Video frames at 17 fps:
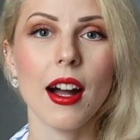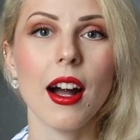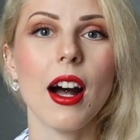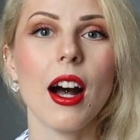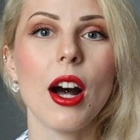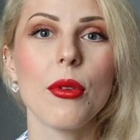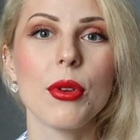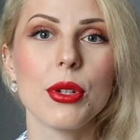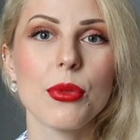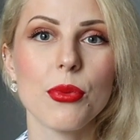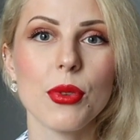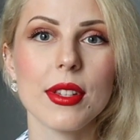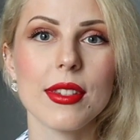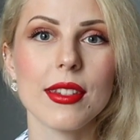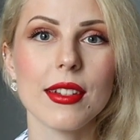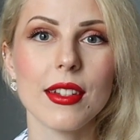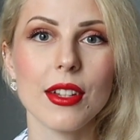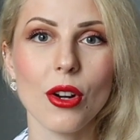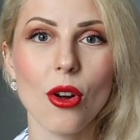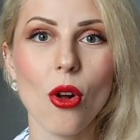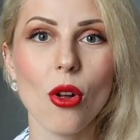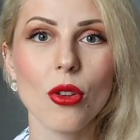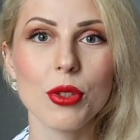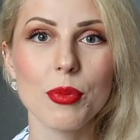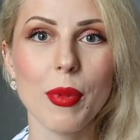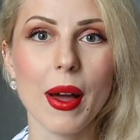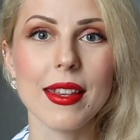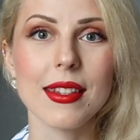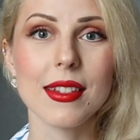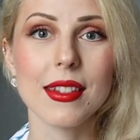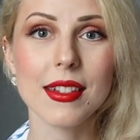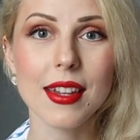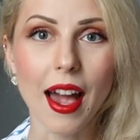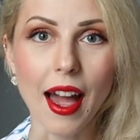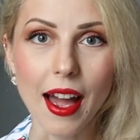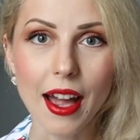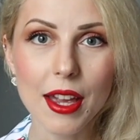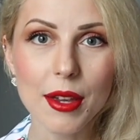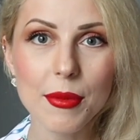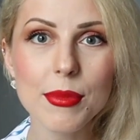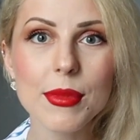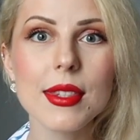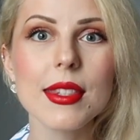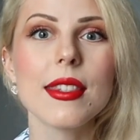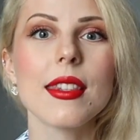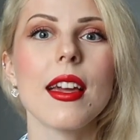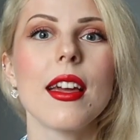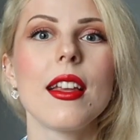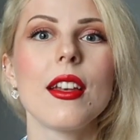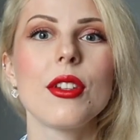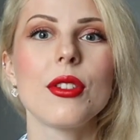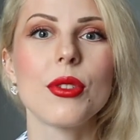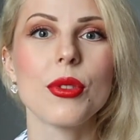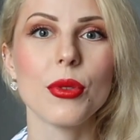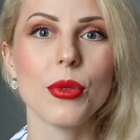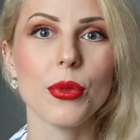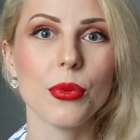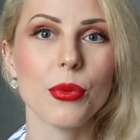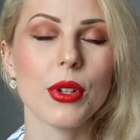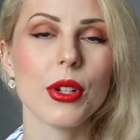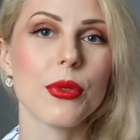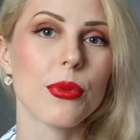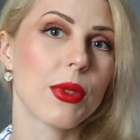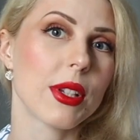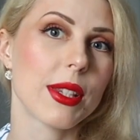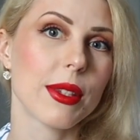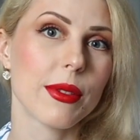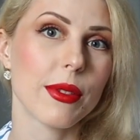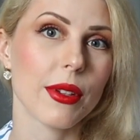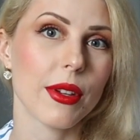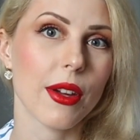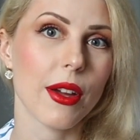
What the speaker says: how it was in the old past times, and what was